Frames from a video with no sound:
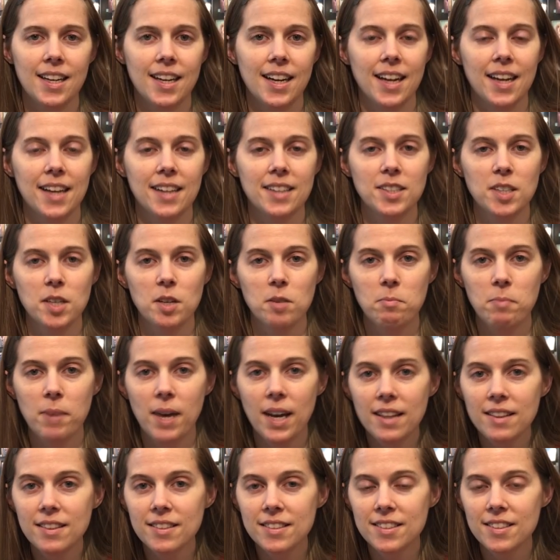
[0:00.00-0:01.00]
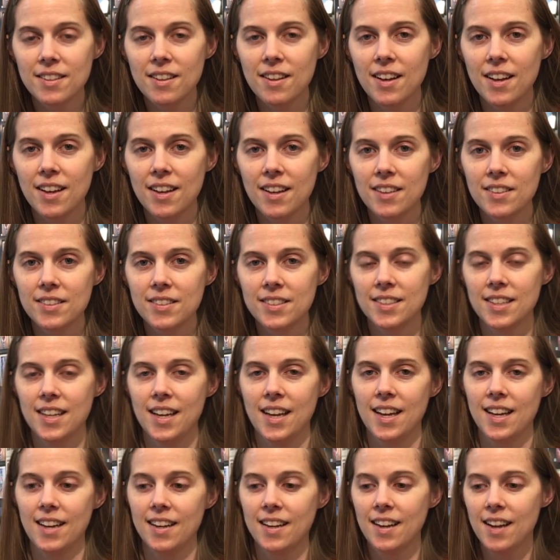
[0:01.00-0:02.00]
and I got to pet the sloths
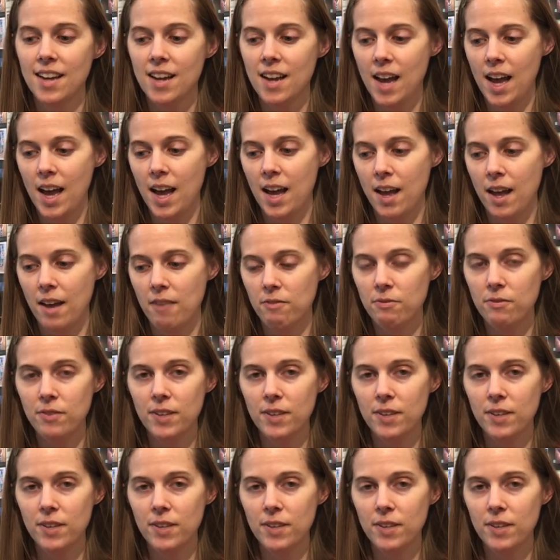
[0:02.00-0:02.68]
and, and, and